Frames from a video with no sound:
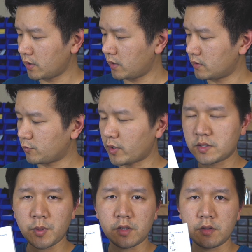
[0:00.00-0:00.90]
It's one
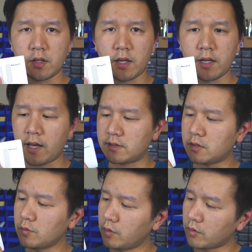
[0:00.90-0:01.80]
speaker here and it has
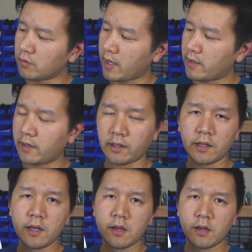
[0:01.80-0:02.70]
two little kind of like
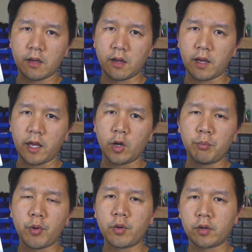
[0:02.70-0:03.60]
uh, L
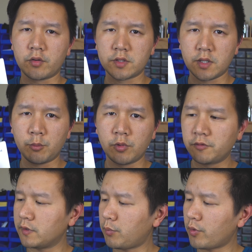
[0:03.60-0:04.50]
port or
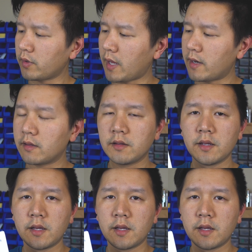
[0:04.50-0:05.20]
subwoofer port kind of.